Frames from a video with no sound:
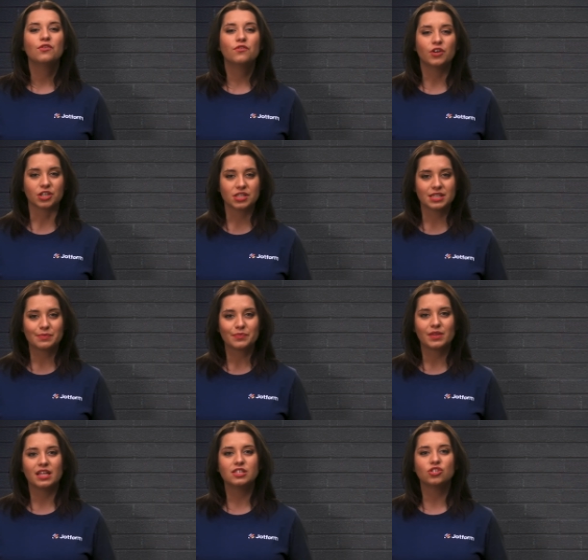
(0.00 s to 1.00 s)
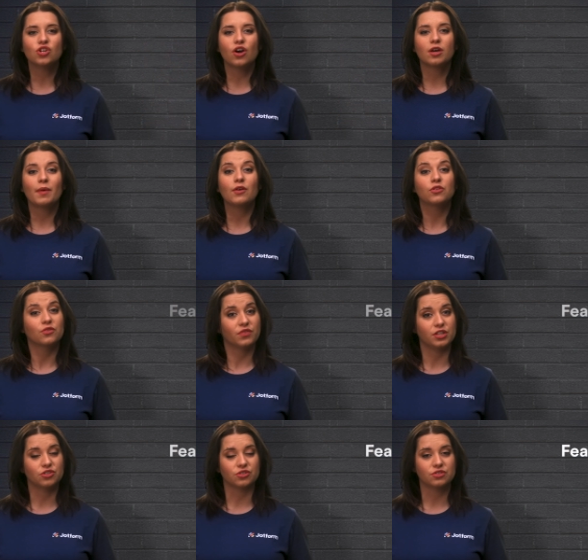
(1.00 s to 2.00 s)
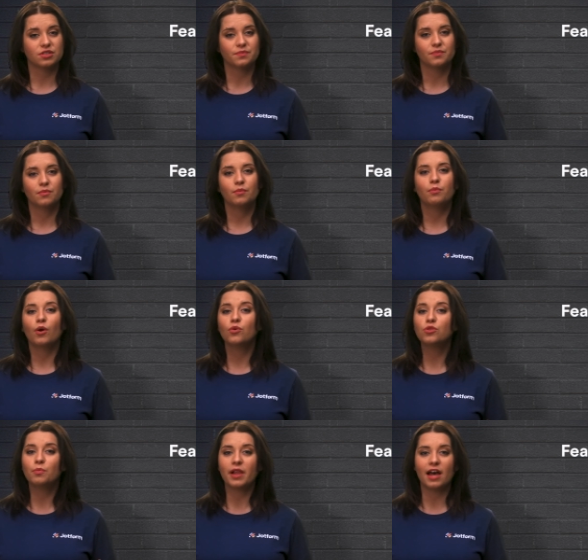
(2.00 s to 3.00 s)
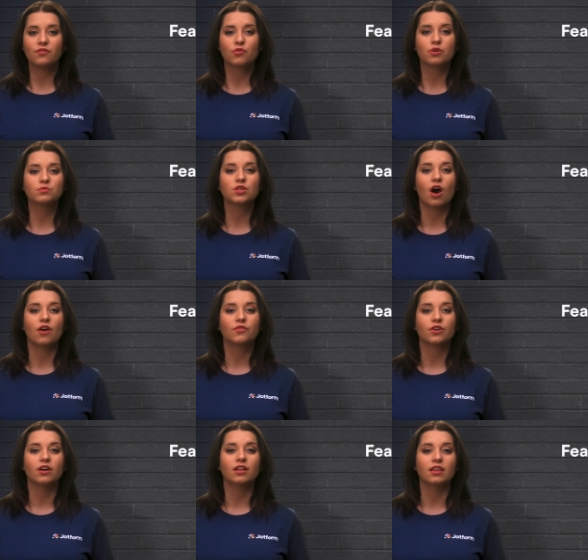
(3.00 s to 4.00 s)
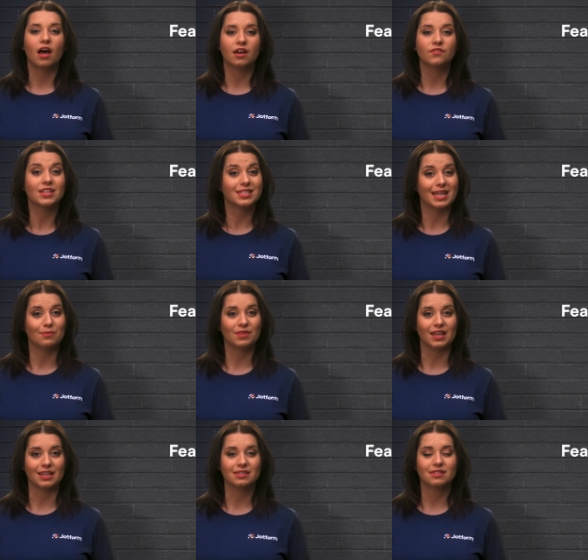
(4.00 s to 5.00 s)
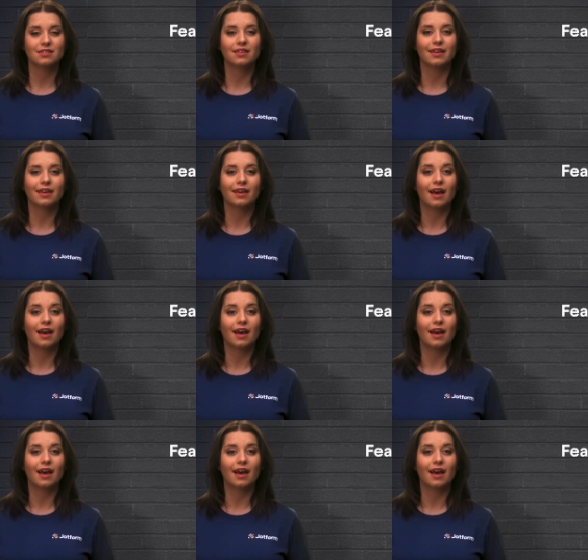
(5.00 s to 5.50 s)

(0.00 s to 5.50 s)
First, let's talk about their features. Both platforms offer a lot of the same things, like